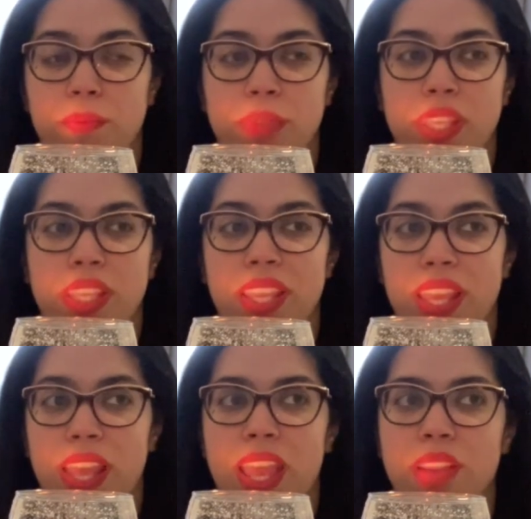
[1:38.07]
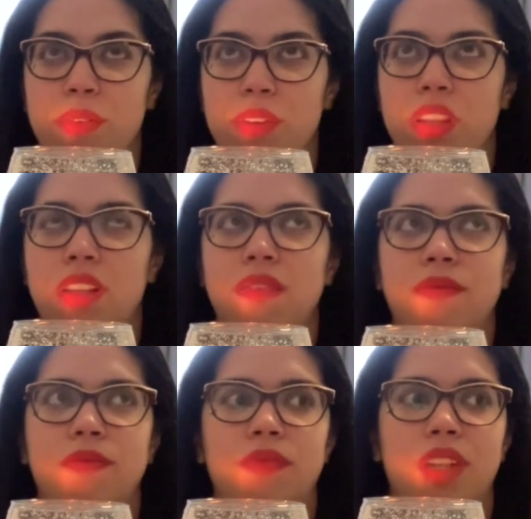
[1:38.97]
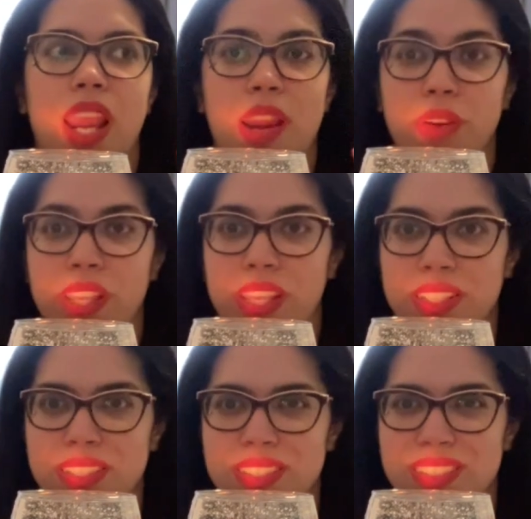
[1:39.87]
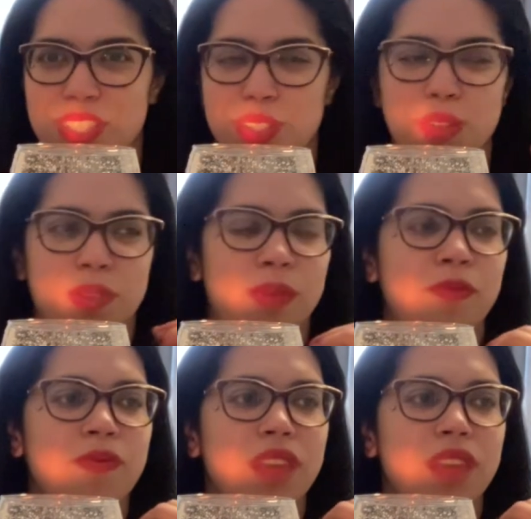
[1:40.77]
being arrogant. Excuse me.